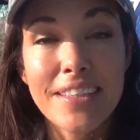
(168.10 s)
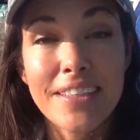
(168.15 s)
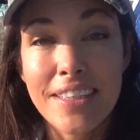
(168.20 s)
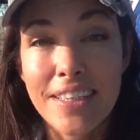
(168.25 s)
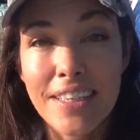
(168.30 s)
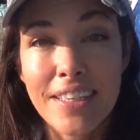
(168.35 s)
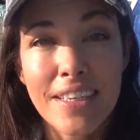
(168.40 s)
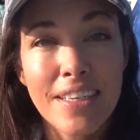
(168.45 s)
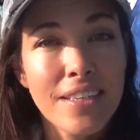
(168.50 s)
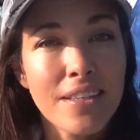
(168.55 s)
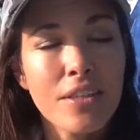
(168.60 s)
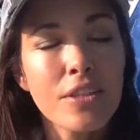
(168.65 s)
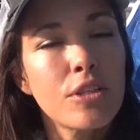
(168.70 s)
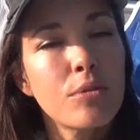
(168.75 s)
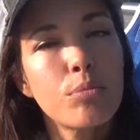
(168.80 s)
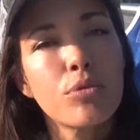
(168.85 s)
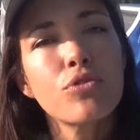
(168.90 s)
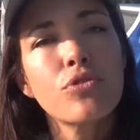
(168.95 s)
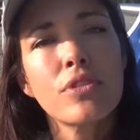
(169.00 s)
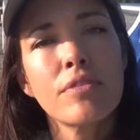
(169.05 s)
Yeah. The
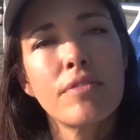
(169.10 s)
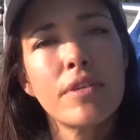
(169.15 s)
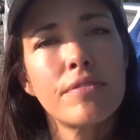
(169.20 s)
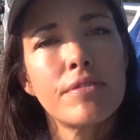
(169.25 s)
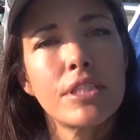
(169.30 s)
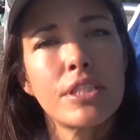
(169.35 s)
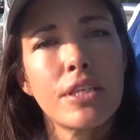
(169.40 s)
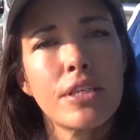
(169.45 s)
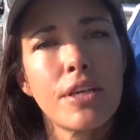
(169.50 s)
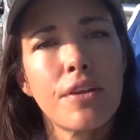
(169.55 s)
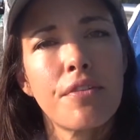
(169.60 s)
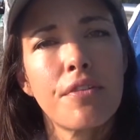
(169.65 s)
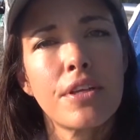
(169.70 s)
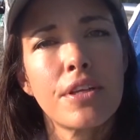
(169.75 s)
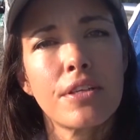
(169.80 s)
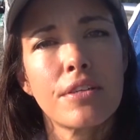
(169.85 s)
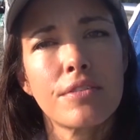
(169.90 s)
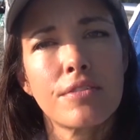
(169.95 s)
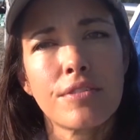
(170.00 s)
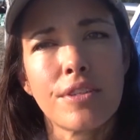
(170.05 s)
most I've ever done, I
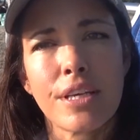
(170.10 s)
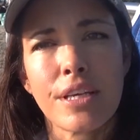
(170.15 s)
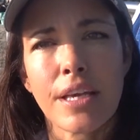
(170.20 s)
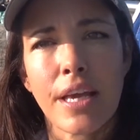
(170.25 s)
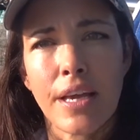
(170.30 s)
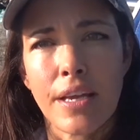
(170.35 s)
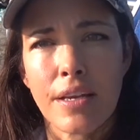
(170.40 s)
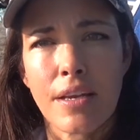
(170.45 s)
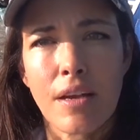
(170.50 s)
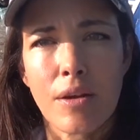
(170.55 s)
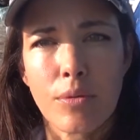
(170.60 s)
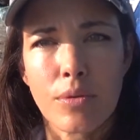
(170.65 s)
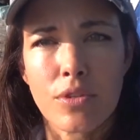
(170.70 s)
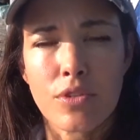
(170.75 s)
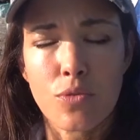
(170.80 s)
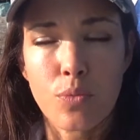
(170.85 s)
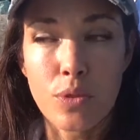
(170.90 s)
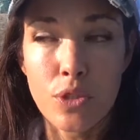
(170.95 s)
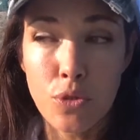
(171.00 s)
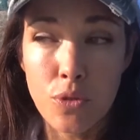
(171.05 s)
think, is like 8
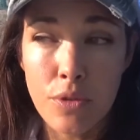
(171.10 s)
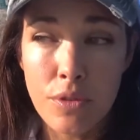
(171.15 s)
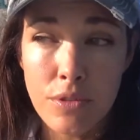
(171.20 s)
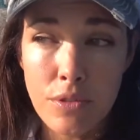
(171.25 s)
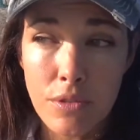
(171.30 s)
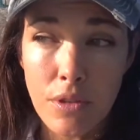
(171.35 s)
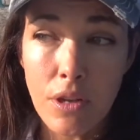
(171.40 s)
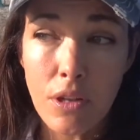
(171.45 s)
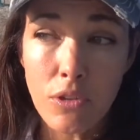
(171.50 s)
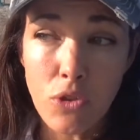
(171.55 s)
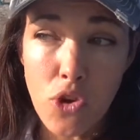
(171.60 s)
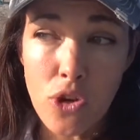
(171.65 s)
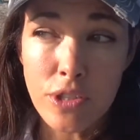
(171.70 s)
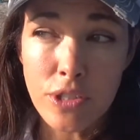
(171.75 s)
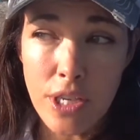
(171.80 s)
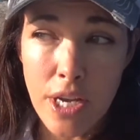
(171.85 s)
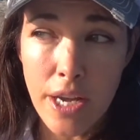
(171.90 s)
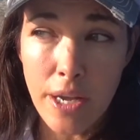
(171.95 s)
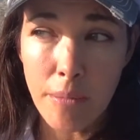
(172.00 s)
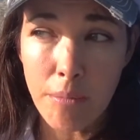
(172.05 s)
hours, which is a long
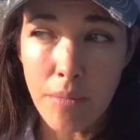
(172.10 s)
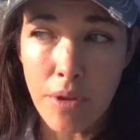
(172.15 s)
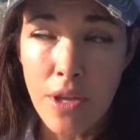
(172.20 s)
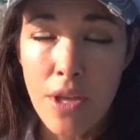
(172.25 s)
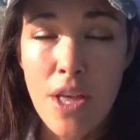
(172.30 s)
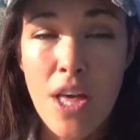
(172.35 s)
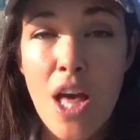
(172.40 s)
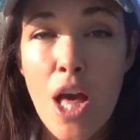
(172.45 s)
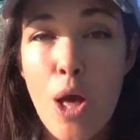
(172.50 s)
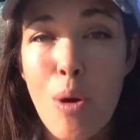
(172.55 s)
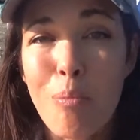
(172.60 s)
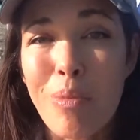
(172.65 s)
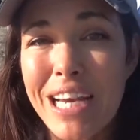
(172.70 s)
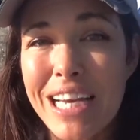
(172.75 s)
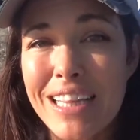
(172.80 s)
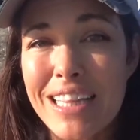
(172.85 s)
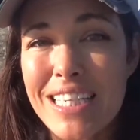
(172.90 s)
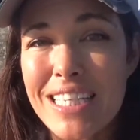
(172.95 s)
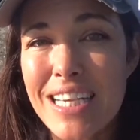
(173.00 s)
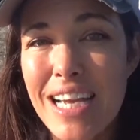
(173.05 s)
time. But
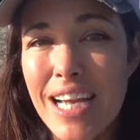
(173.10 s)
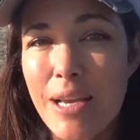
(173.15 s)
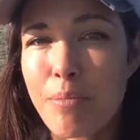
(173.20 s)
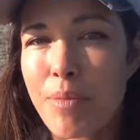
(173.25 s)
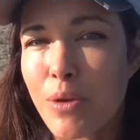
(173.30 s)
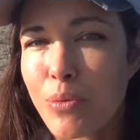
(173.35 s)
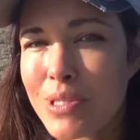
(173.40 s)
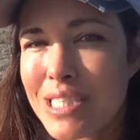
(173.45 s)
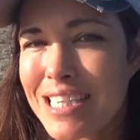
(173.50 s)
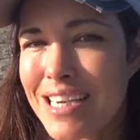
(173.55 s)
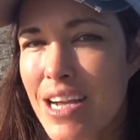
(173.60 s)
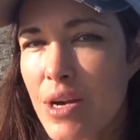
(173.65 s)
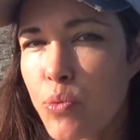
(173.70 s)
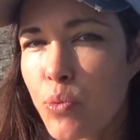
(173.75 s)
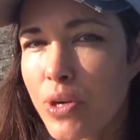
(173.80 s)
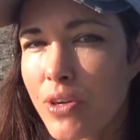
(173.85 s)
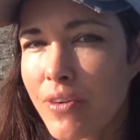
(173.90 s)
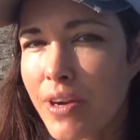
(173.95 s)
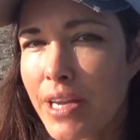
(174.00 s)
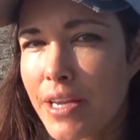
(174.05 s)
at the time, I was not
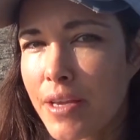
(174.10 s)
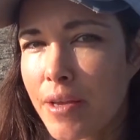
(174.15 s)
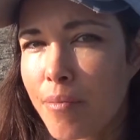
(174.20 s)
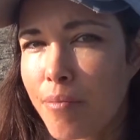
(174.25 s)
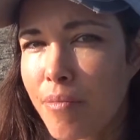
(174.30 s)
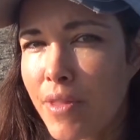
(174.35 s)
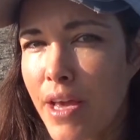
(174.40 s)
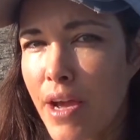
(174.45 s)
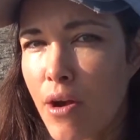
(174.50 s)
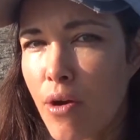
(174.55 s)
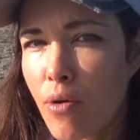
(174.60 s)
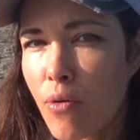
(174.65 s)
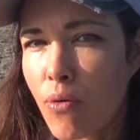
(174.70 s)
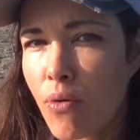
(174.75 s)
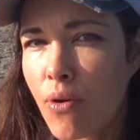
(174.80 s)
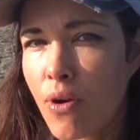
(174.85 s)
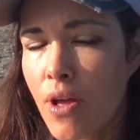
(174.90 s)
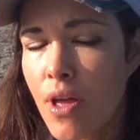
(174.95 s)
where I am now.